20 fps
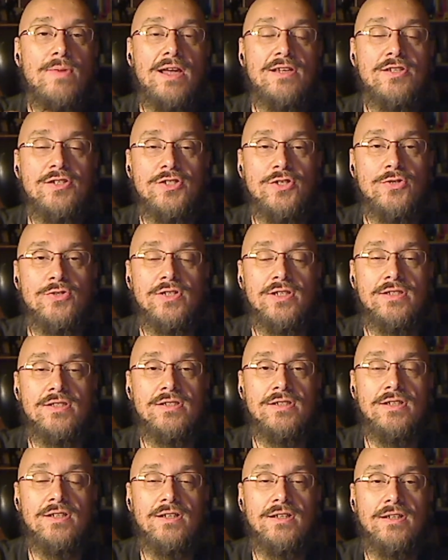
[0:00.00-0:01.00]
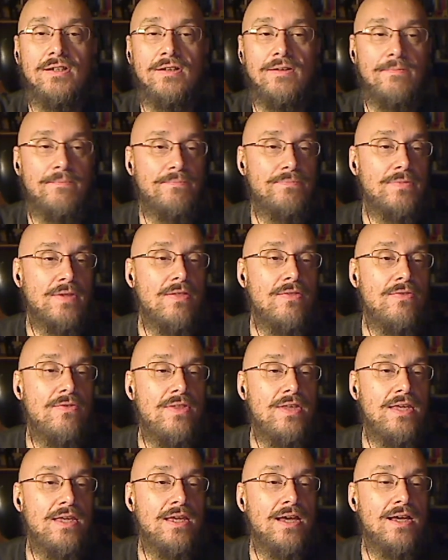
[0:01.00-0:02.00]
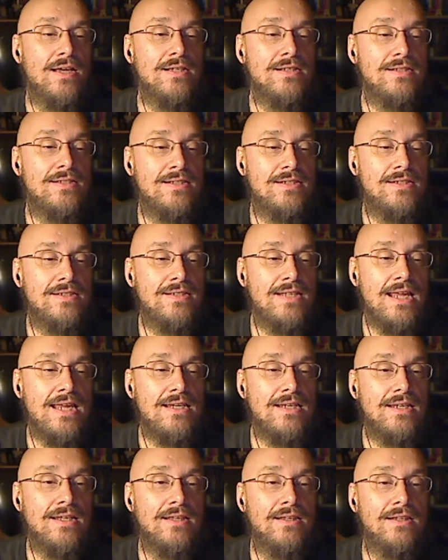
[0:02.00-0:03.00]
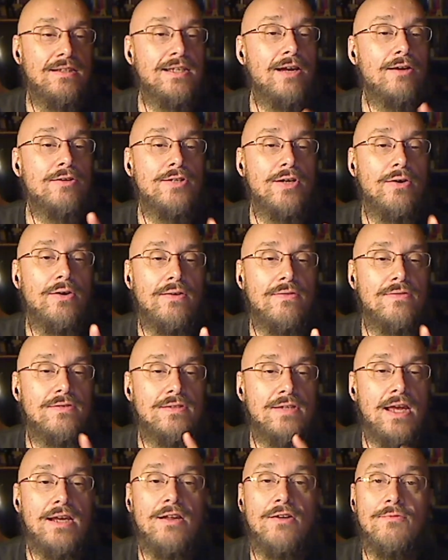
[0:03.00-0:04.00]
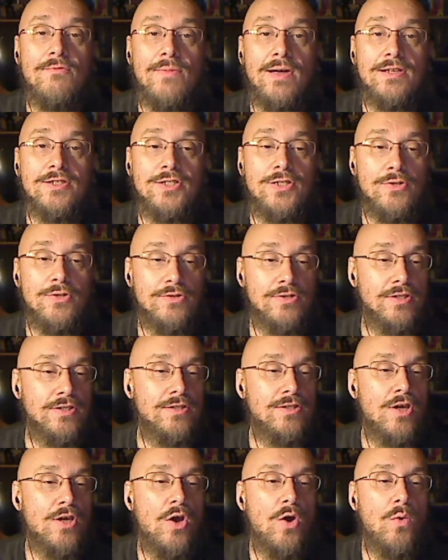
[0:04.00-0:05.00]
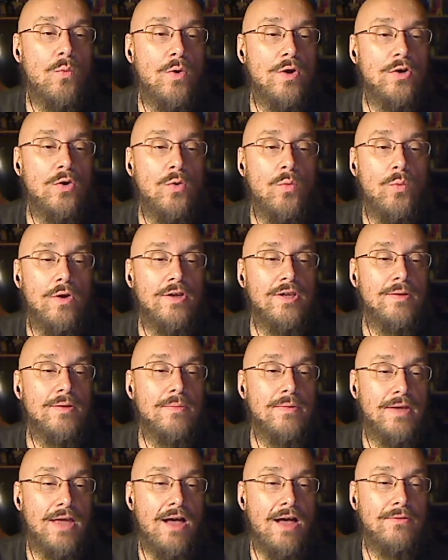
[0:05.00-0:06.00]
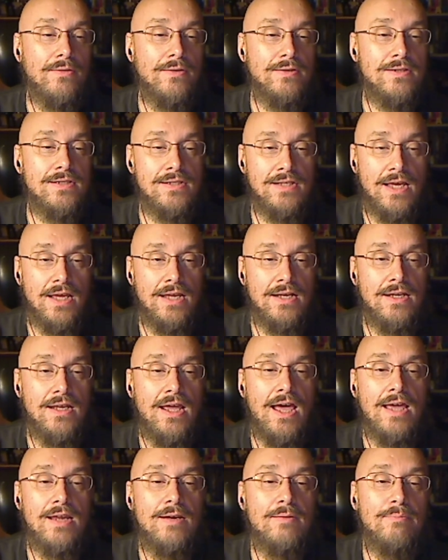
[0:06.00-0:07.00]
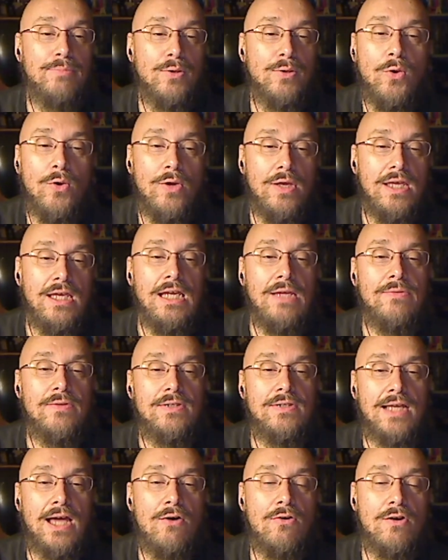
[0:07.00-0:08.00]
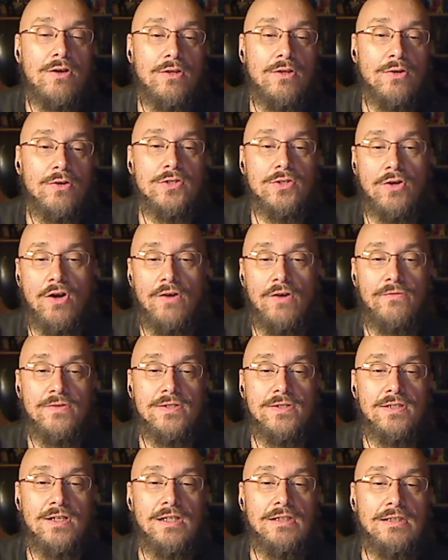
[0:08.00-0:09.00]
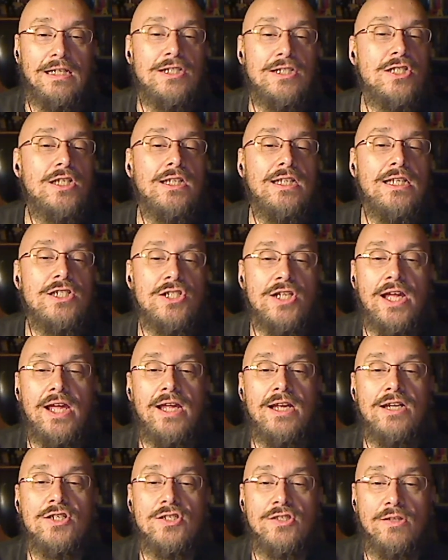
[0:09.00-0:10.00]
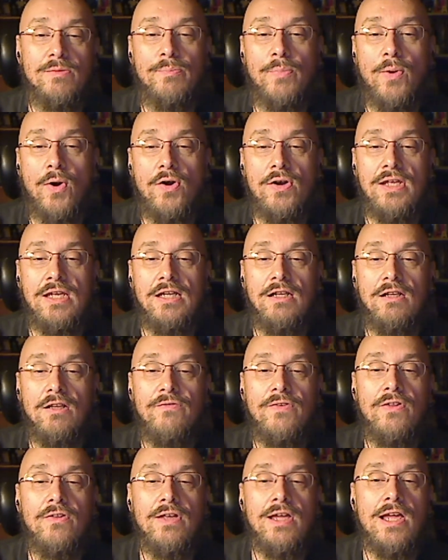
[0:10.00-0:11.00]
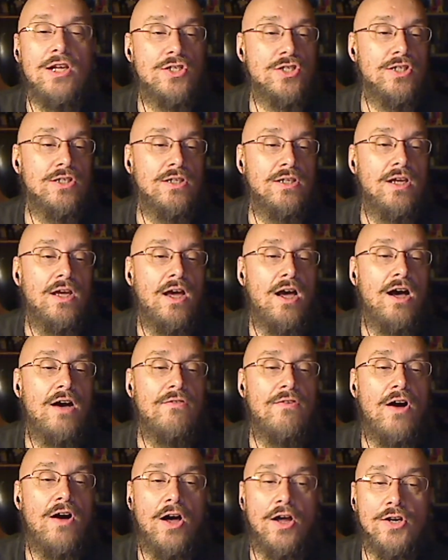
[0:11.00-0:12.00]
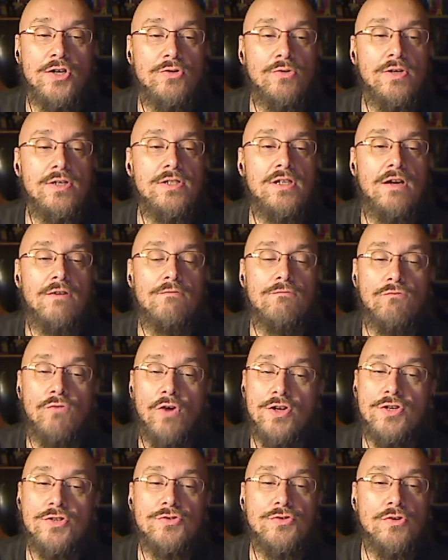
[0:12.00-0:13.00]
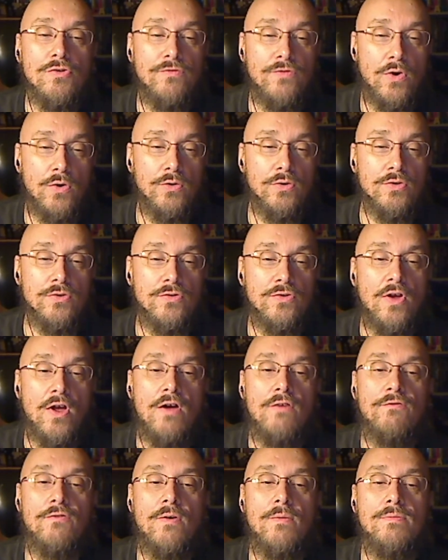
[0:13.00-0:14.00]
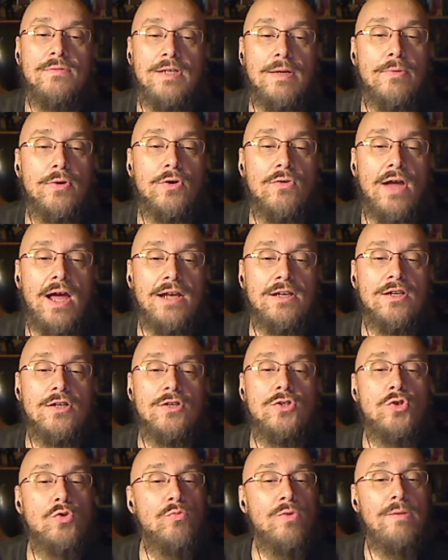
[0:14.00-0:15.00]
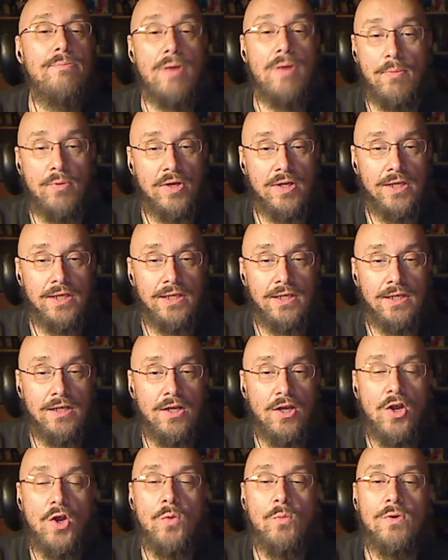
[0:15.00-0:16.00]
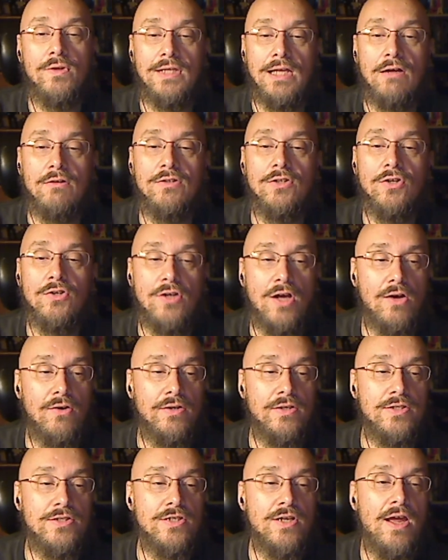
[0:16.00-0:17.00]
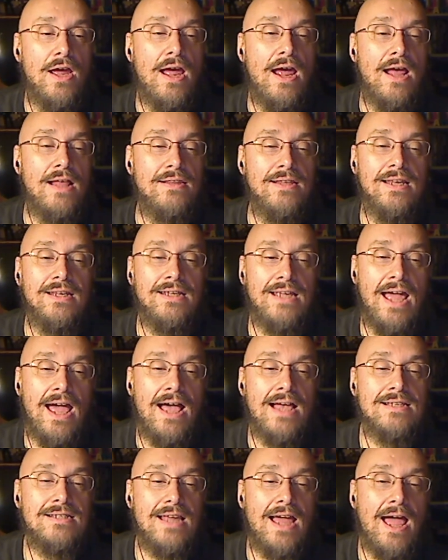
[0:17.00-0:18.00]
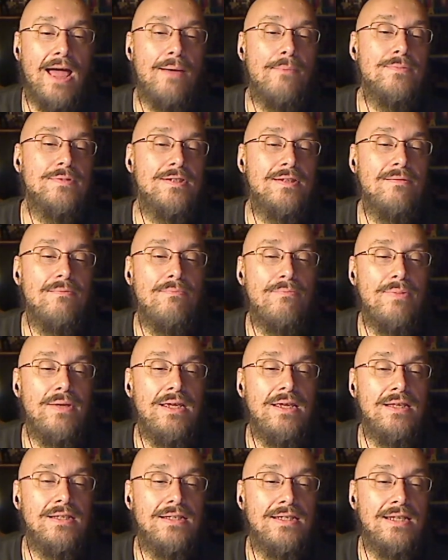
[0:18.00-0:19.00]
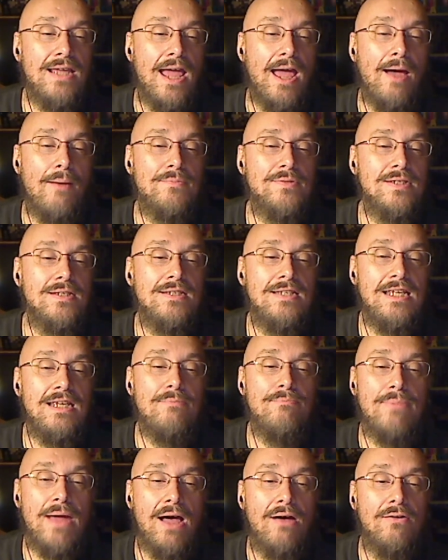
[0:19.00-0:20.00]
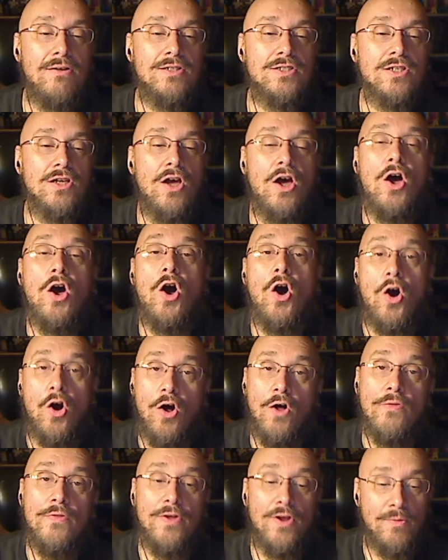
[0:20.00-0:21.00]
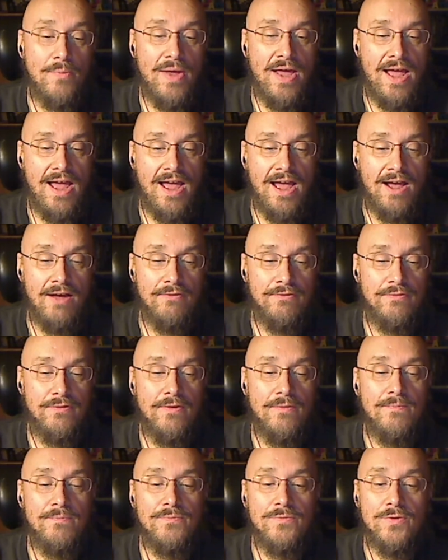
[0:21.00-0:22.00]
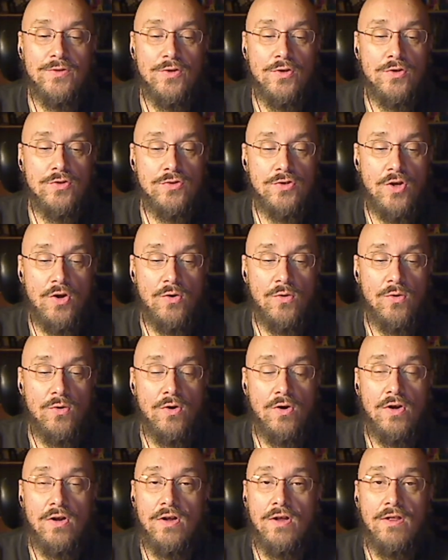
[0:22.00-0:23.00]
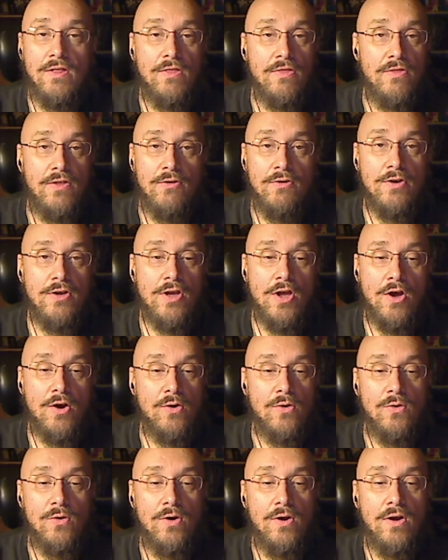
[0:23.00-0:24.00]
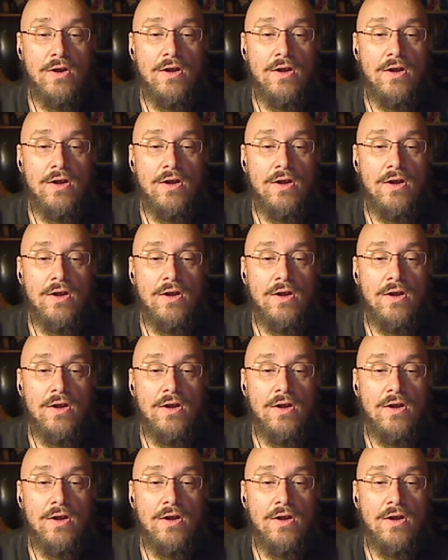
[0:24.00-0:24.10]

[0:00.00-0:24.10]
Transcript: Massachusetts. The Secretary of State of Massachusetts, one William Gallon, said an employee in the town clerk's office allegedly changed the party affiliation of hundreds of registered voters from Democrat to Republican without their knowledge, and then cast absentee ballots on their behalf. So, there you go.